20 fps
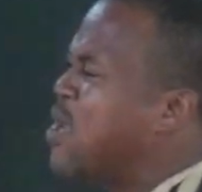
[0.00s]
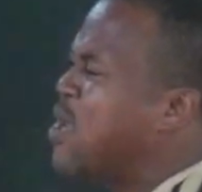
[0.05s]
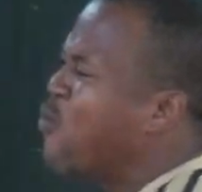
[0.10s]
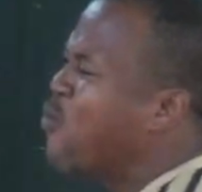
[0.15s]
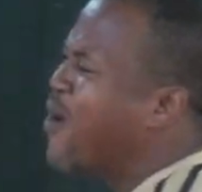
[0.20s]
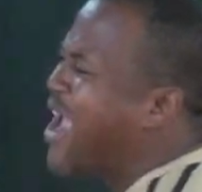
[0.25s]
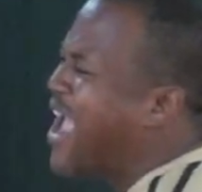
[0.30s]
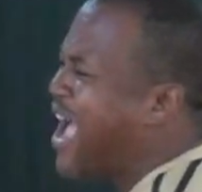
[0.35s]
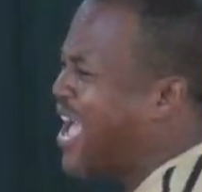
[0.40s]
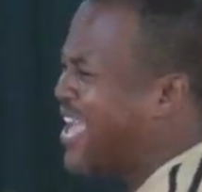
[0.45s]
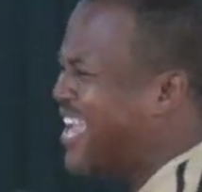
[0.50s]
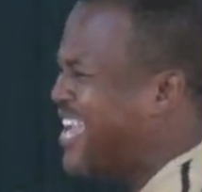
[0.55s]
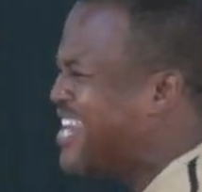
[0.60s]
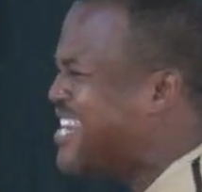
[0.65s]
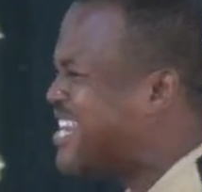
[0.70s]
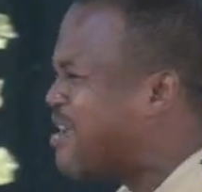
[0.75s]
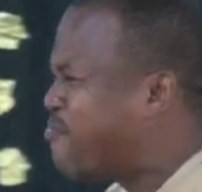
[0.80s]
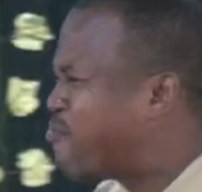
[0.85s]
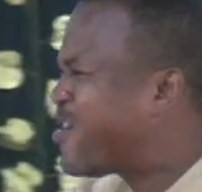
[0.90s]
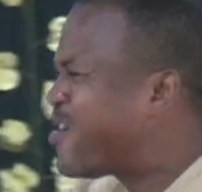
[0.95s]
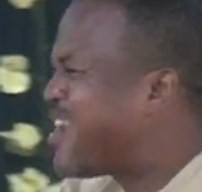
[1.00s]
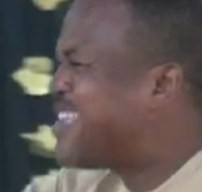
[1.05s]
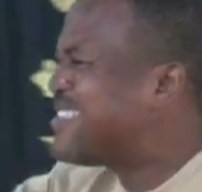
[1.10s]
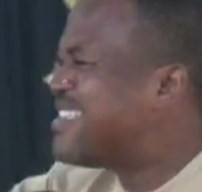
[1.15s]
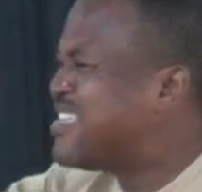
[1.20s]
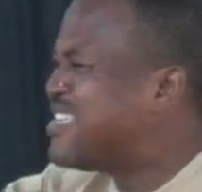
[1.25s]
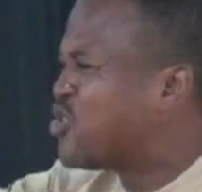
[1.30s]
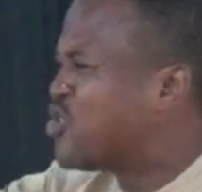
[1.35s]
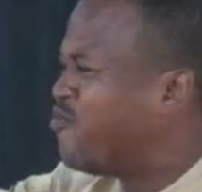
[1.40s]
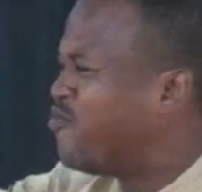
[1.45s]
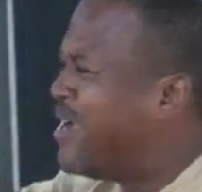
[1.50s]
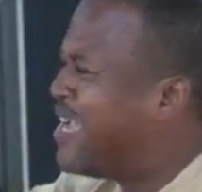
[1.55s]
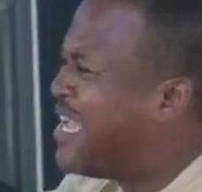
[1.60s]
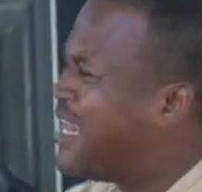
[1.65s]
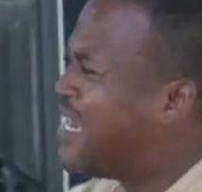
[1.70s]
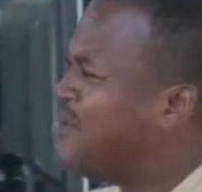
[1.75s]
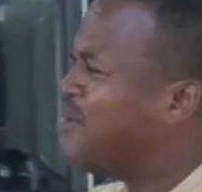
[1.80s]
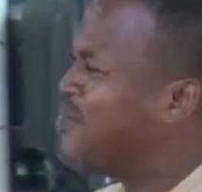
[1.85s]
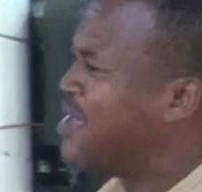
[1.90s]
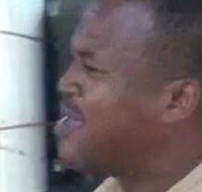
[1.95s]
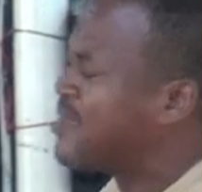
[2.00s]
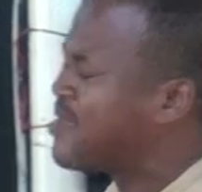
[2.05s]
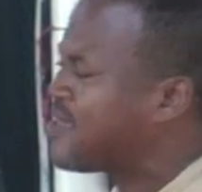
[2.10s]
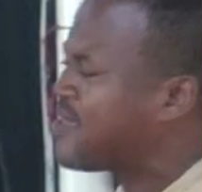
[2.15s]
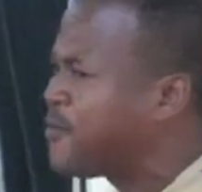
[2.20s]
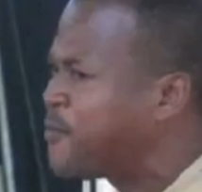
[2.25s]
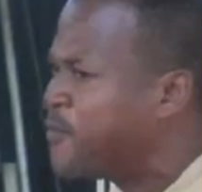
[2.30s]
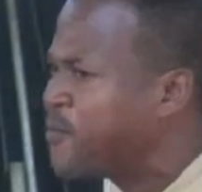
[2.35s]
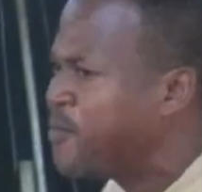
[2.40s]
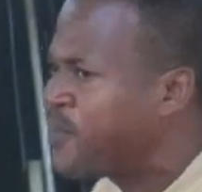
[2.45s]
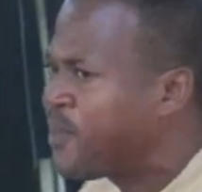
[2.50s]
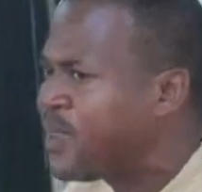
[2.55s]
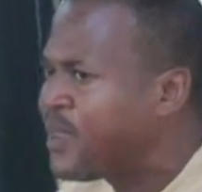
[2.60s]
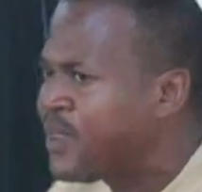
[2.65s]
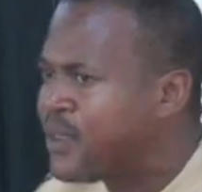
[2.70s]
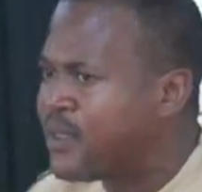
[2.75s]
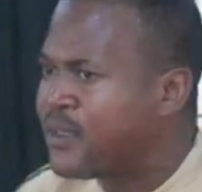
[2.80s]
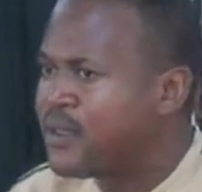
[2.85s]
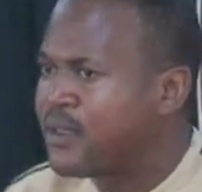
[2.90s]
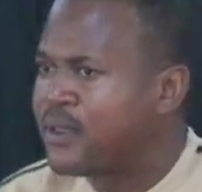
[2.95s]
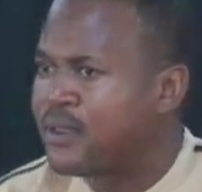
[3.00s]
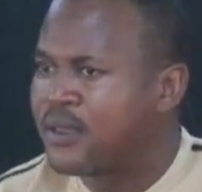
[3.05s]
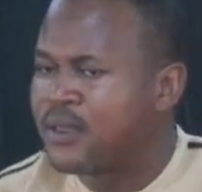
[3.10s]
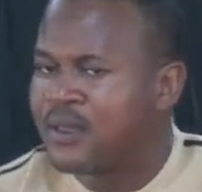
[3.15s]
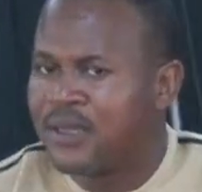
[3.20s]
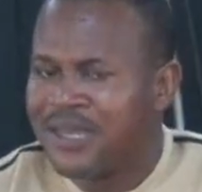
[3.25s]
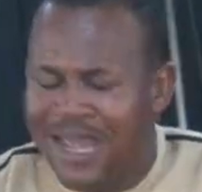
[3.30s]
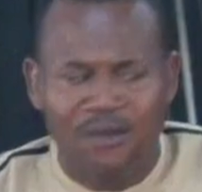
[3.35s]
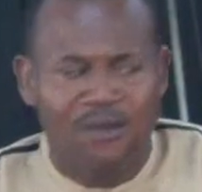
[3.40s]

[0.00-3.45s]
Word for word: where in the presence of my enemies now